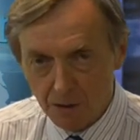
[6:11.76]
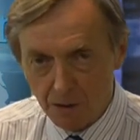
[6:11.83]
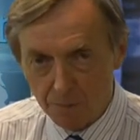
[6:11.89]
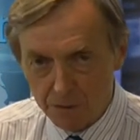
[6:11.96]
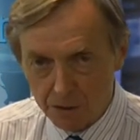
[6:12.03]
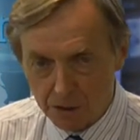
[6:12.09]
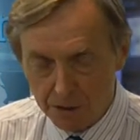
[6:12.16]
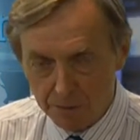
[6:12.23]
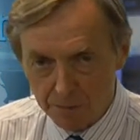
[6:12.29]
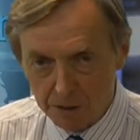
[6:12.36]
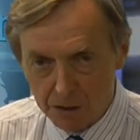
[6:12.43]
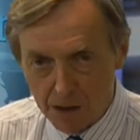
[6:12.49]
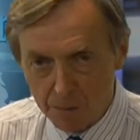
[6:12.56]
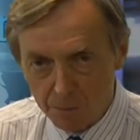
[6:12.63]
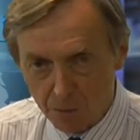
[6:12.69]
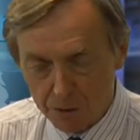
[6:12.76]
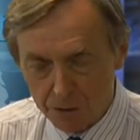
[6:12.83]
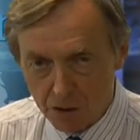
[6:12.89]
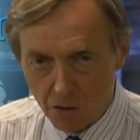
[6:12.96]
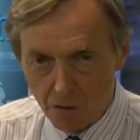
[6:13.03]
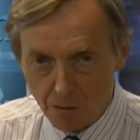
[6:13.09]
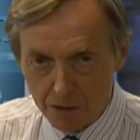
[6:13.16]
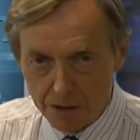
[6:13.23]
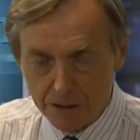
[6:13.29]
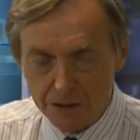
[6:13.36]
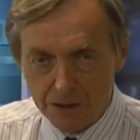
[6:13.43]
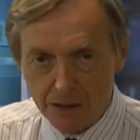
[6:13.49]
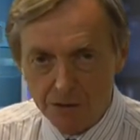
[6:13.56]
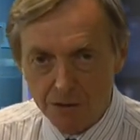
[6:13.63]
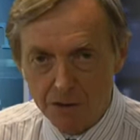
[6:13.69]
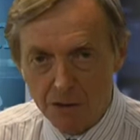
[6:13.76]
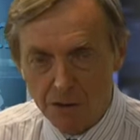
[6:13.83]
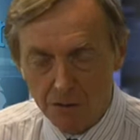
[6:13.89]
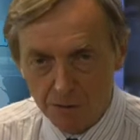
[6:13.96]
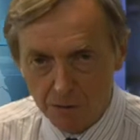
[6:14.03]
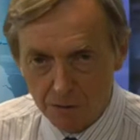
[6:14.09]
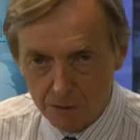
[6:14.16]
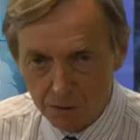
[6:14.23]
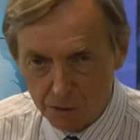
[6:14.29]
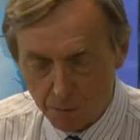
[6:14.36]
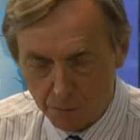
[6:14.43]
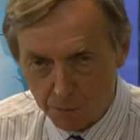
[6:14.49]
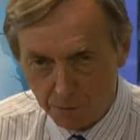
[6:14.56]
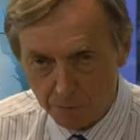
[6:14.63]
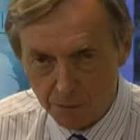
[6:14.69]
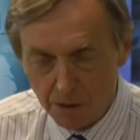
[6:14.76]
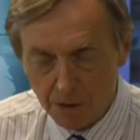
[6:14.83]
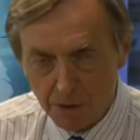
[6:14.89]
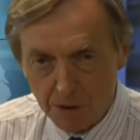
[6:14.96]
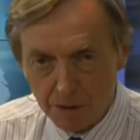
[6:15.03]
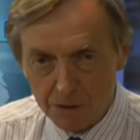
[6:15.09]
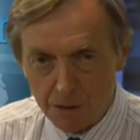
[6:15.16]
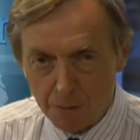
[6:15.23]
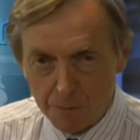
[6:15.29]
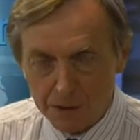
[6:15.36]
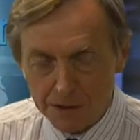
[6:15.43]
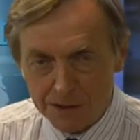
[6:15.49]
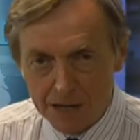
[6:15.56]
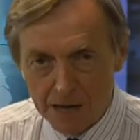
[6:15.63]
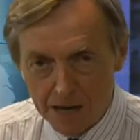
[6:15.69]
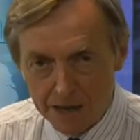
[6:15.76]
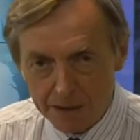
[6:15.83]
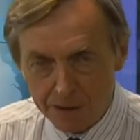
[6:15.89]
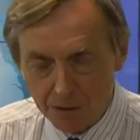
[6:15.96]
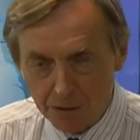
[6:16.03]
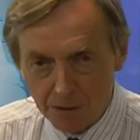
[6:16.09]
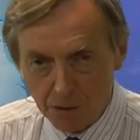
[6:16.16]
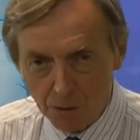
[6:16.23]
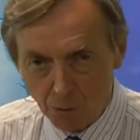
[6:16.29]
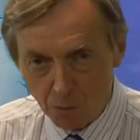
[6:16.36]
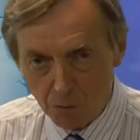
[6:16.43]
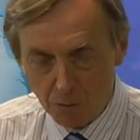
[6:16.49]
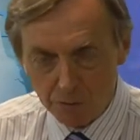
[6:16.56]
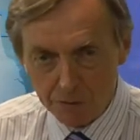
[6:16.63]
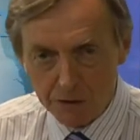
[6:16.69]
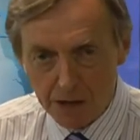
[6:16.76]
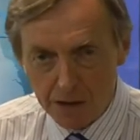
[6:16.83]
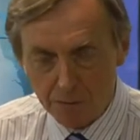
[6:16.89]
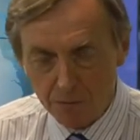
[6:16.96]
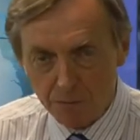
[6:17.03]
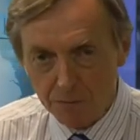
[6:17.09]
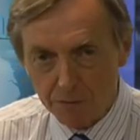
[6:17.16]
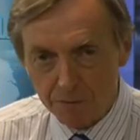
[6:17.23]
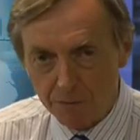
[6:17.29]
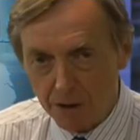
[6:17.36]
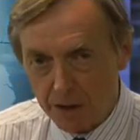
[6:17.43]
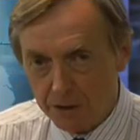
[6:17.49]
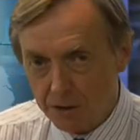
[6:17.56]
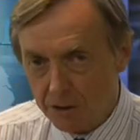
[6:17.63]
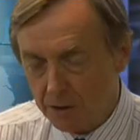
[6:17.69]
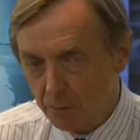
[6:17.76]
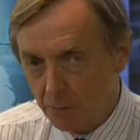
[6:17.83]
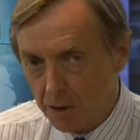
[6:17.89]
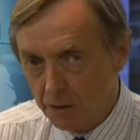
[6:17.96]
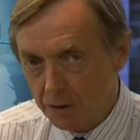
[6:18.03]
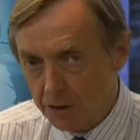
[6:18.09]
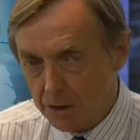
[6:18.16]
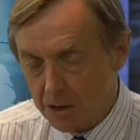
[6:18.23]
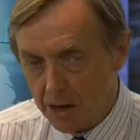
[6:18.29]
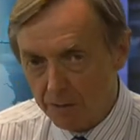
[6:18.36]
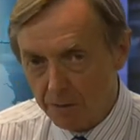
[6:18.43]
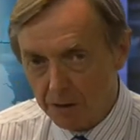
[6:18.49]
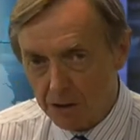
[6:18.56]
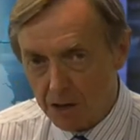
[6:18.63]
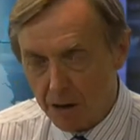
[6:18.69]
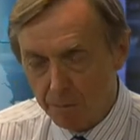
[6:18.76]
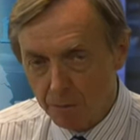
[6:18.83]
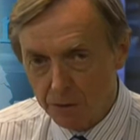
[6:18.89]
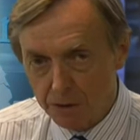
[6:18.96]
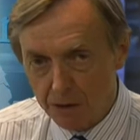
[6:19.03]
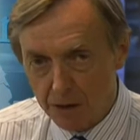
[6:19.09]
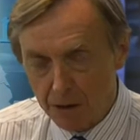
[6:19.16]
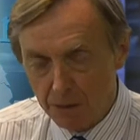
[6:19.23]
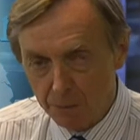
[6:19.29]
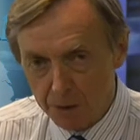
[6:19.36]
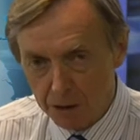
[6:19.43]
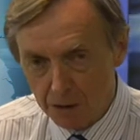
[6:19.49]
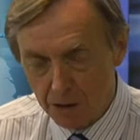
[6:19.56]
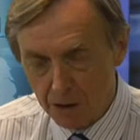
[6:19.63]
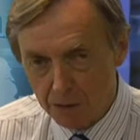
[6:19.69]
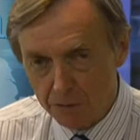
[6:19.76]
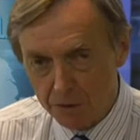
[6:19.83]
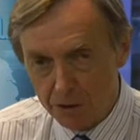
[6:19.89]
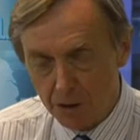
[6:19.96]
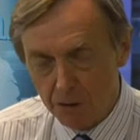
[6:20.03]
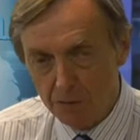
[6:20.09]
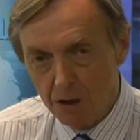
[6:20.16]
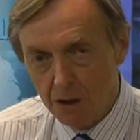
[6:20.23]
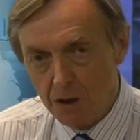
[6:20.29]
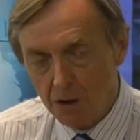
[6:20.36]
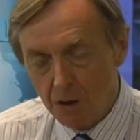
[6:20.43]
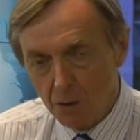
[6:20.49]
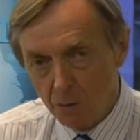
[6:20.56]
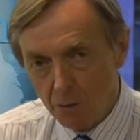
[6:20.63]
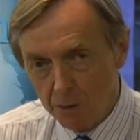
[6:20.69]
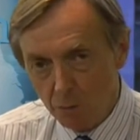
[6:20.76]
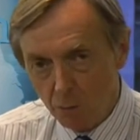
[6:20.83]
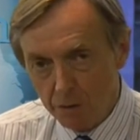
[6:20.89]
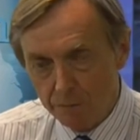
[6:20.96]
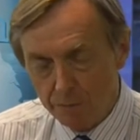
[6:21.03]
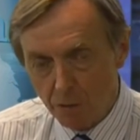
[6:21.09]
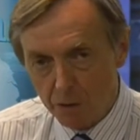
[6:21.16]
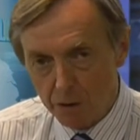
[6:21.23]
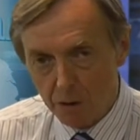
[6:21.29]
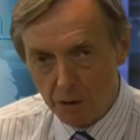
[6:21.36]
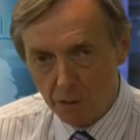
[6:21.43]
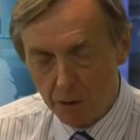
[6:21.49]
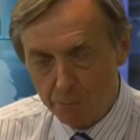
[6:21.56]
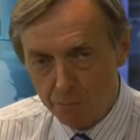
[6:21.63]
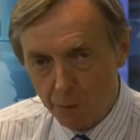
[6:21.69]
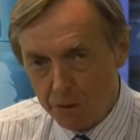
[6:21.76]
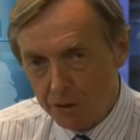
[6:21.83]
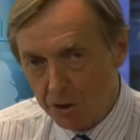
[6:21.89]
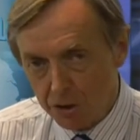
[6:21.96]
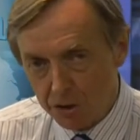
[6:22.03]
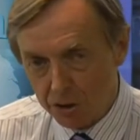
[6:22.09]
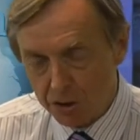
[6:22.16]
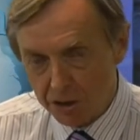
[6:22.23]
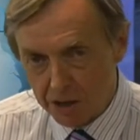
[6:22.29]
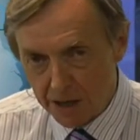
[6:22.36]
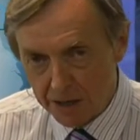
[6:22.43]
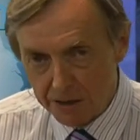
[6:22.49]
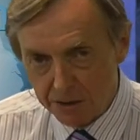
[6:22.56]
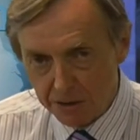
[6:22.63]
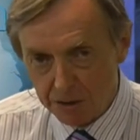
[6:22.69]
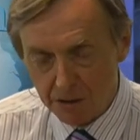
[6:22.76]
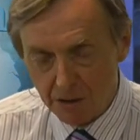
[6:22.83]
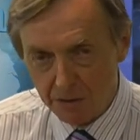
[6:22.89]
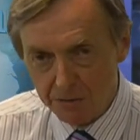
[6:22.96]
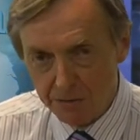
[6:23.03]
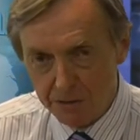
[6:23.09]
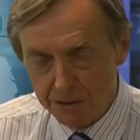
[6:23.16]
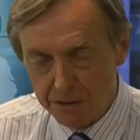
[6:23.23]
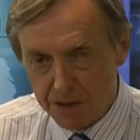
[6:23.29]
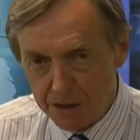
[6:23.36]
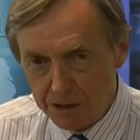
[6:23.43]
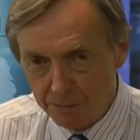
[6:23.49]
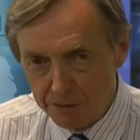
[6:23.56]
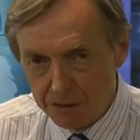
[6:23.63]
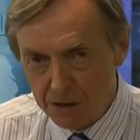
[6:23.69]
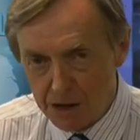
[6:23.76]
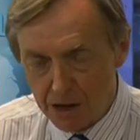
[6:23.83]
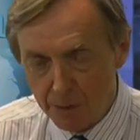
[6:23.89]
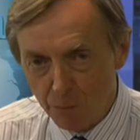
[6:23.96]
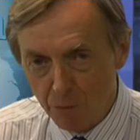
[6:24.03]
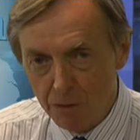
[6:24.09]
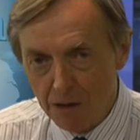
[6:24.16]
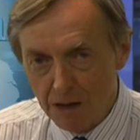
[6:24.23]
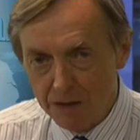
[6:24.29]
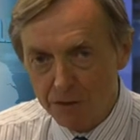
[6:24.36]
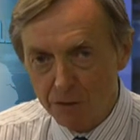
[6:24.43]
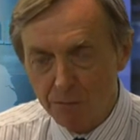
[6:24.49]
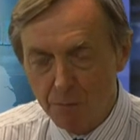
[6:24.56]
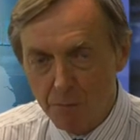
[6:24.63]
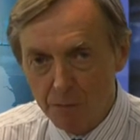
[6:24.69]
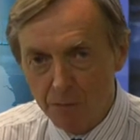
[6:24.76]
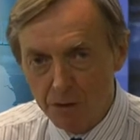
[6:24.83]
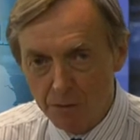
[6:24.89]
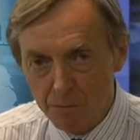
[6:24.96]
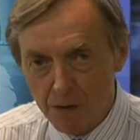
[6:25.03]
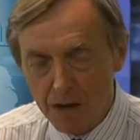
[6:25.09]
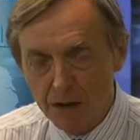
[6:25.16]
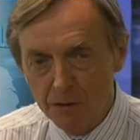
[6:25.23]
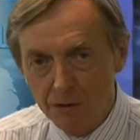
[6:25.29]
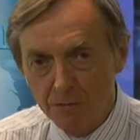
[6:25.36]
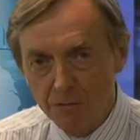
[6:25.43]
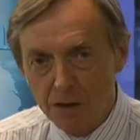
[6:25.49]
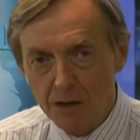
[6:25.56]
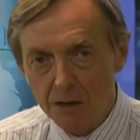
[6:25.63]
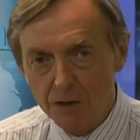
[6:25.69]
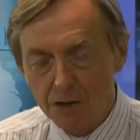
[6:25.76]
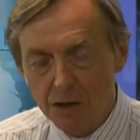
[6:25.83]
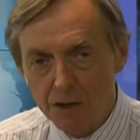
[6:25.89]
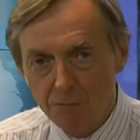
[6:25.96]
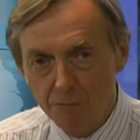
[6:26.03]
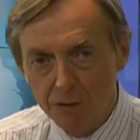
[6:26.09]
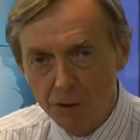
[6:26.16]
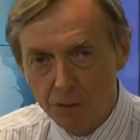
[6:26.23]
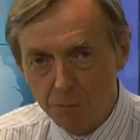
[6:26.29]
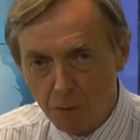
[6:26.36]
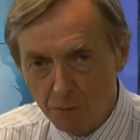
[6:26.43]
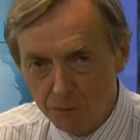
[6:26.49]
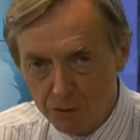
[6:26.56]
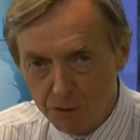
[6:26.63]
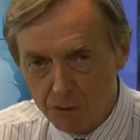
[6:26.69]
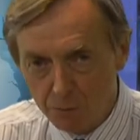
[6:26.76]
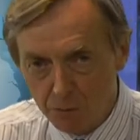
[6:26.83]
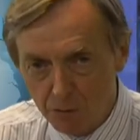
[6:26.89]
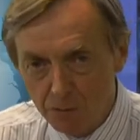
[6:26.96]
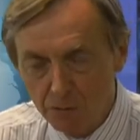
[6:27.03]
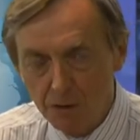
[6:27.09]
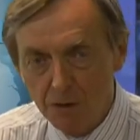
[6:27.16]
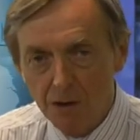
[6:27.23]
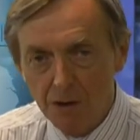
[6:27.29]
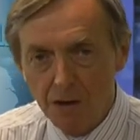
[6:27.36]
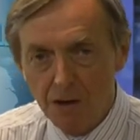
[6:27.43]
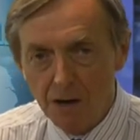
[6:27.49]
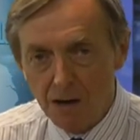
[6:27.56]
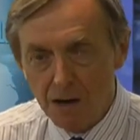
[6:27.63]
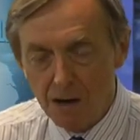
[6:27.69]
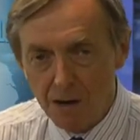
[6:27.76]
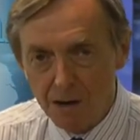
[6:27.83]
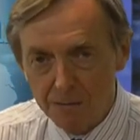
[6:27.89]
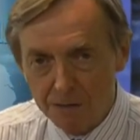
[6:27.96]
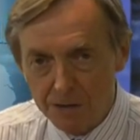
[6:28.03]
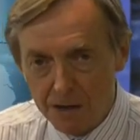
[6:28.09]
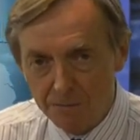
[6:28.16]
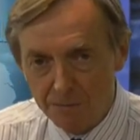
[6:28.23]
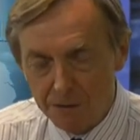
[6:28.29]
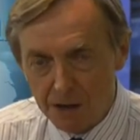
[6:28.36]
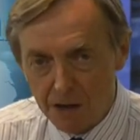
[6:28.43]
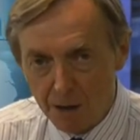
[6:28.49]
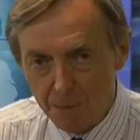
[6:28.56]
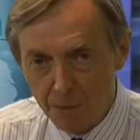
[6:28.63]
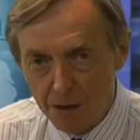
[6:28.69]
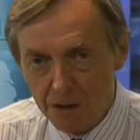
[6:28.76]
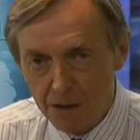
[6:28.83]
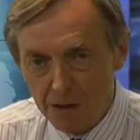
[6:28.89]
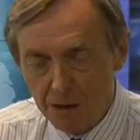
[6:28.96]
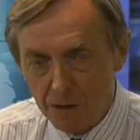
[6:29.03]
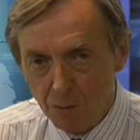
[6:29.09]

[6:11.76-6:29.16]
Obviously, if the camera's high, it tends to look at the top of somebody's head or look down on the face, and we understand that cameras are now being lowered. So we've got a British state under David Cameron. Let's remember the man who's actually responsible, David Cameron.